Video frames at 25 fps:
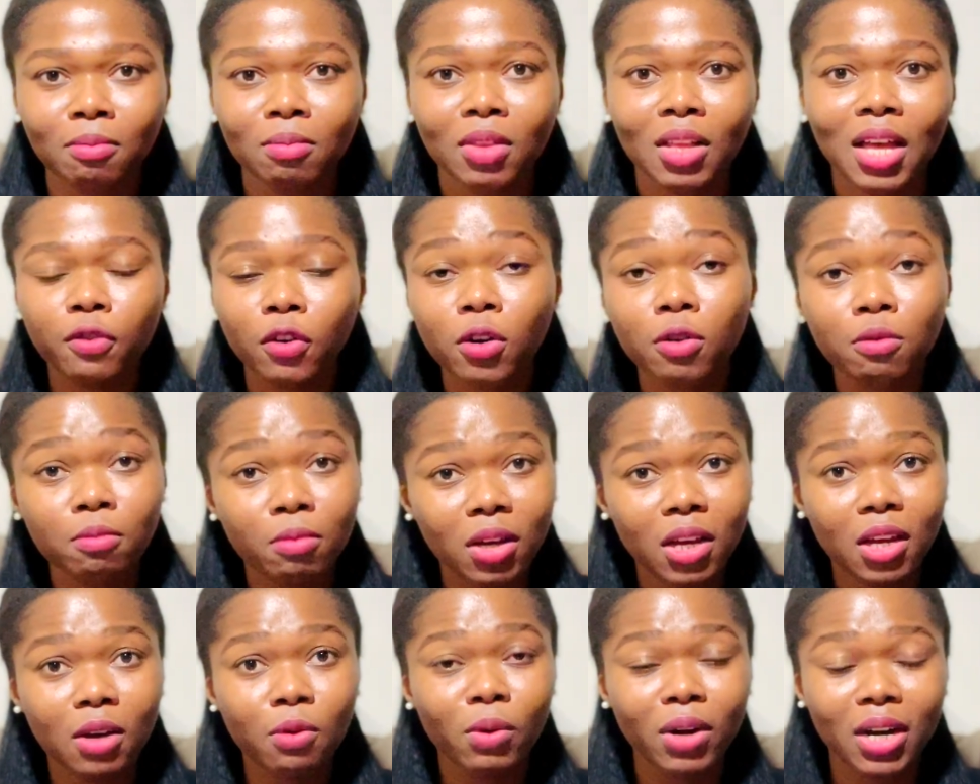For
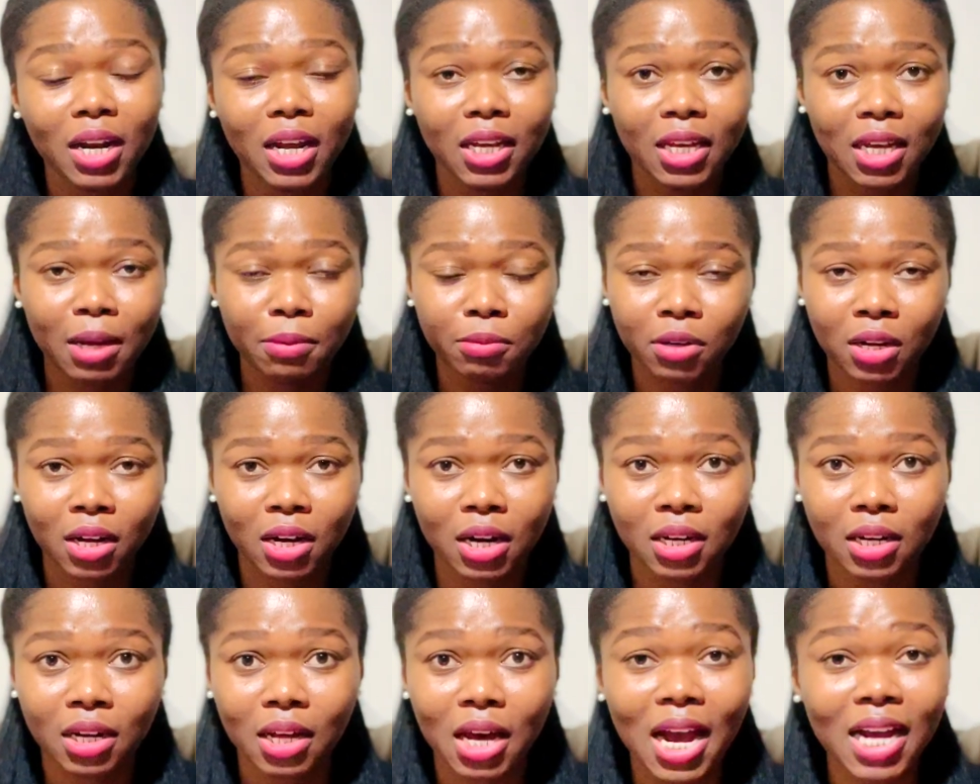me, when I came to
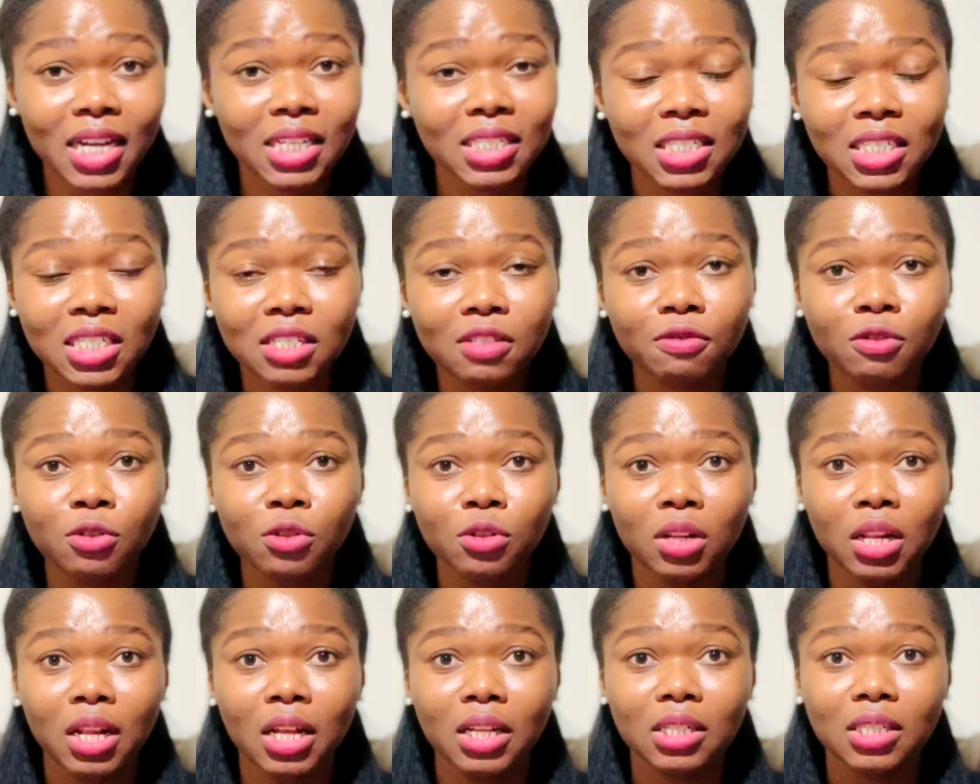Canada, I didn't even know
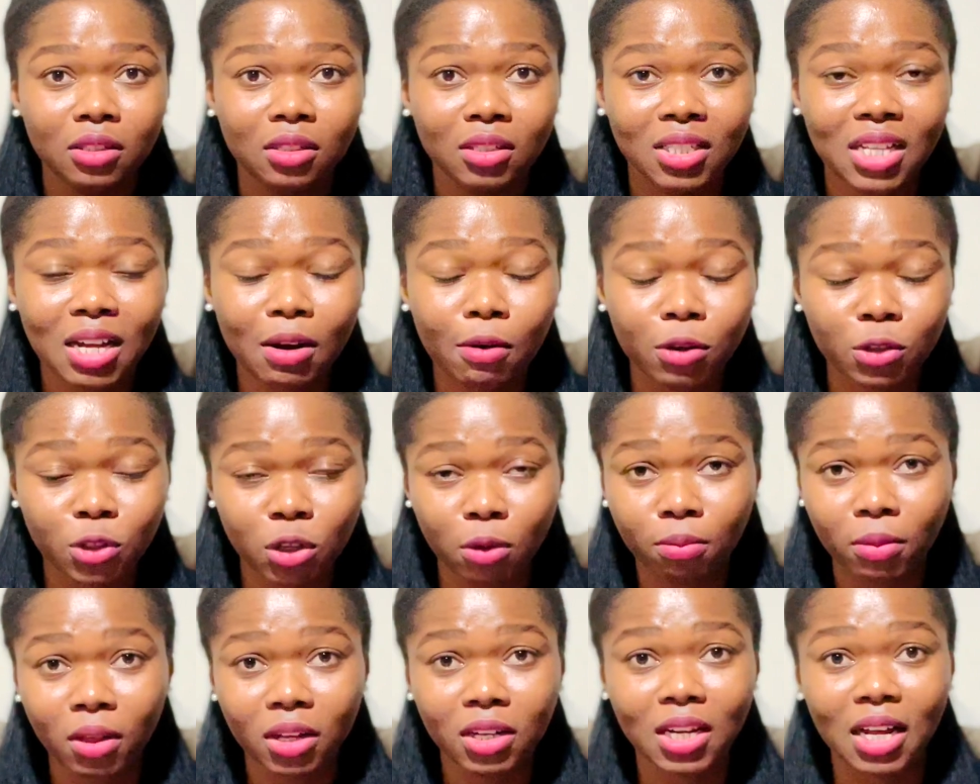that that was
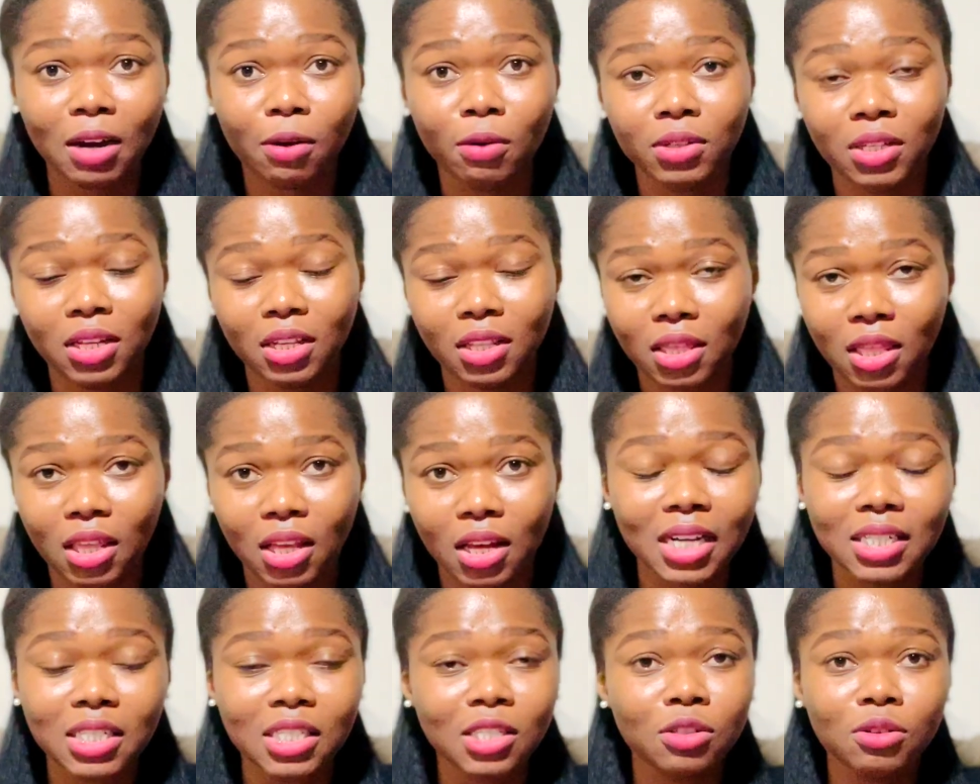something that was a thing.
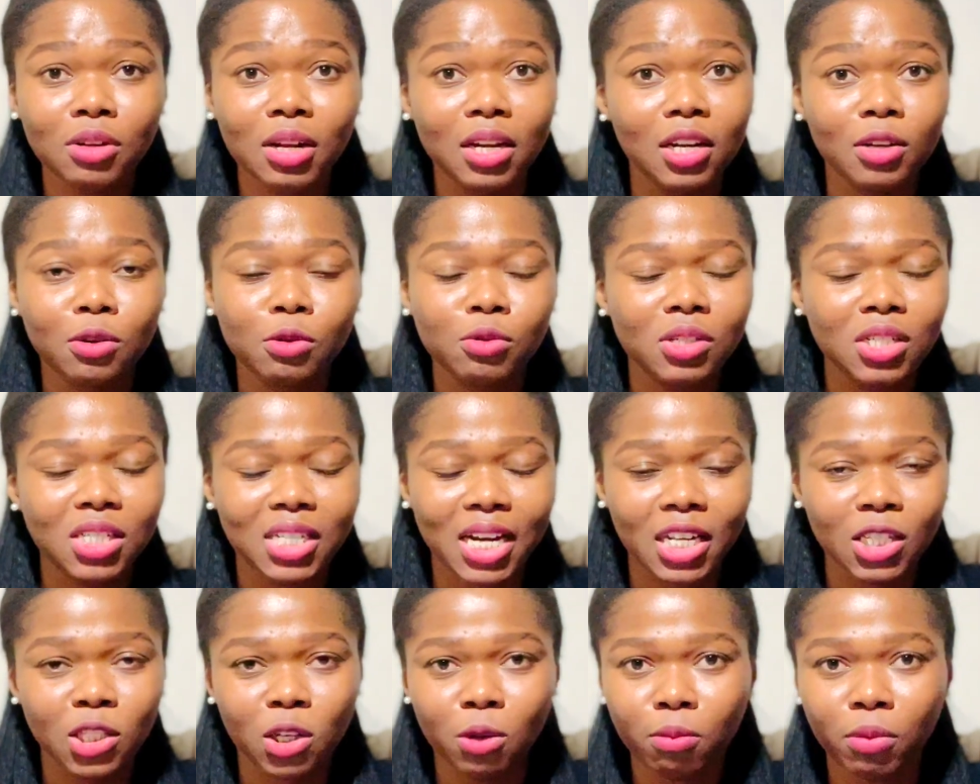I didn't know that they could
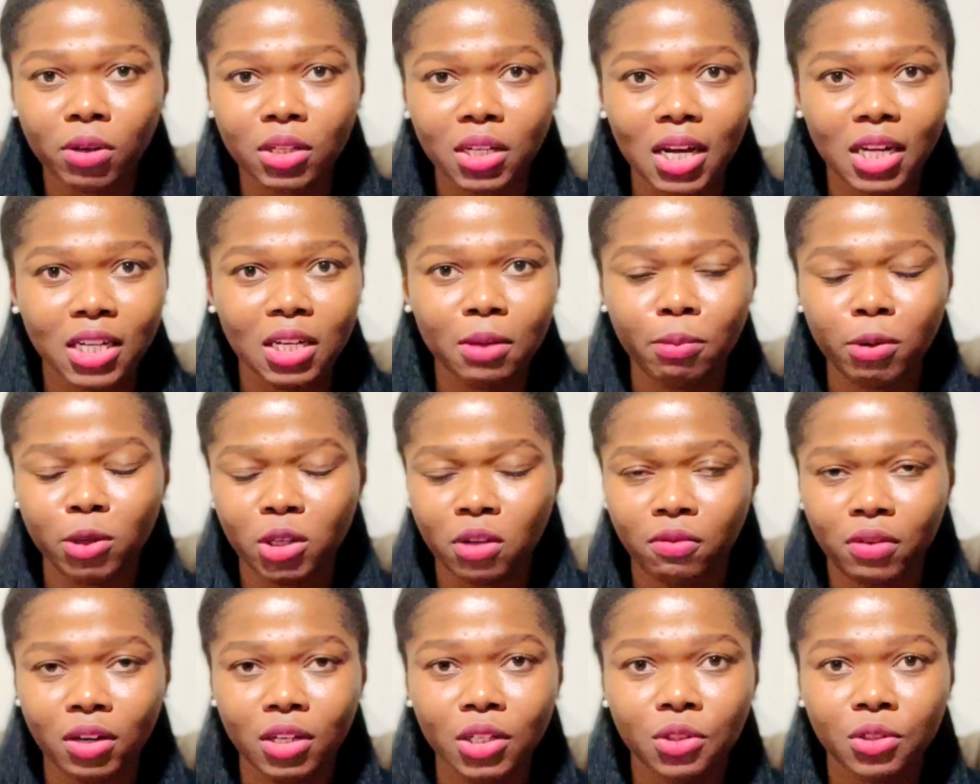deny somebody at the port
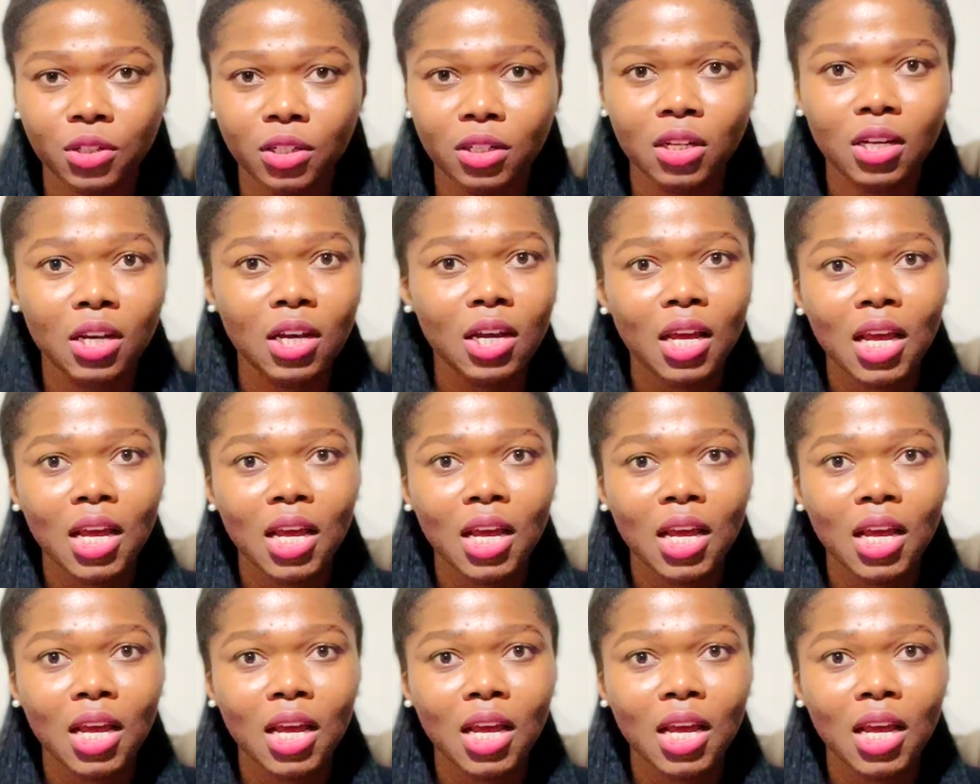of entry.